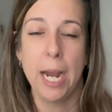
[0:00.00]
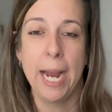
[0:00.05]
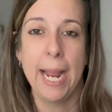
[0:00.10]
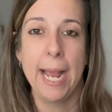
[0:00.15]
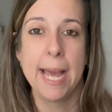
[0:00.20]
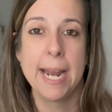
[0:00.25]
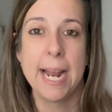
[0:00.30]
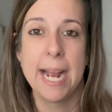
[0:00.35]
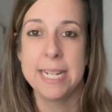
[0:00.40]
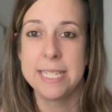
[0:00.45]

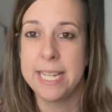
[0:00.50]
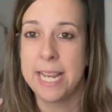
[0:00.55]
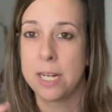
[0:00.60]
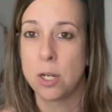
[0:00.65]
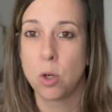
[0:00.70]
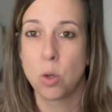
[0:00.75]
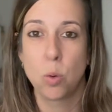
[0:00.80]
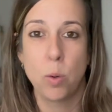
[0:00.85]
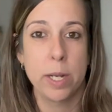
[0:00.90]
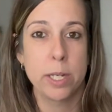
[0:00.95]
and I take
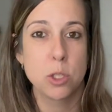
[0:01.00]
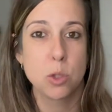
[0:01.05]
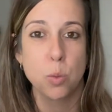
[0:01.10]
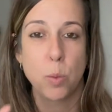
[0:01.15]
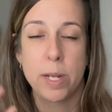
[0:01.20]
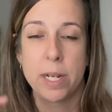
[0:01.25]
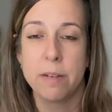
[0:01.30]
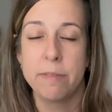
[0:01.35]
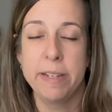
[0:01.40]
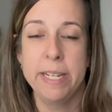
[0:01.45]
a quick
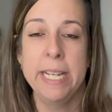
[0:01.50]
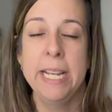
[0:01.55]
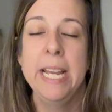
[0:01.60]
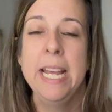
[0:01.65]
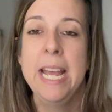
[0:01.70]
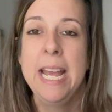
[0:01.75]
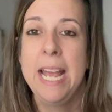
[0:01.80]
swig of it.